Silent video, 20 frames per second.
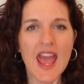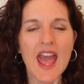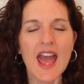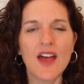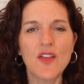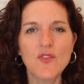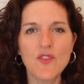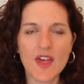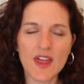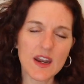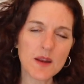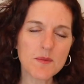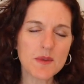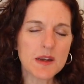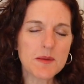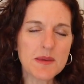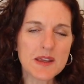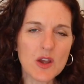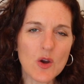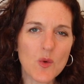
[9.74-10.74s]
and then I'm
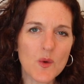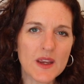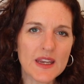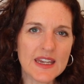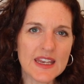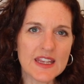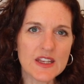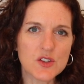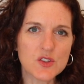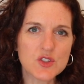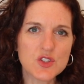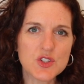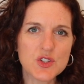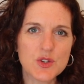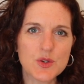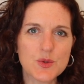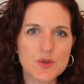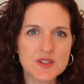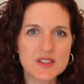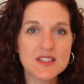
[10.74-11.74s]
gonna be going
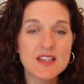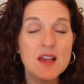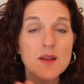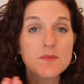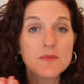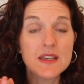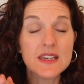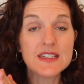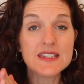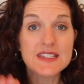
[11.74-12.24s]
into some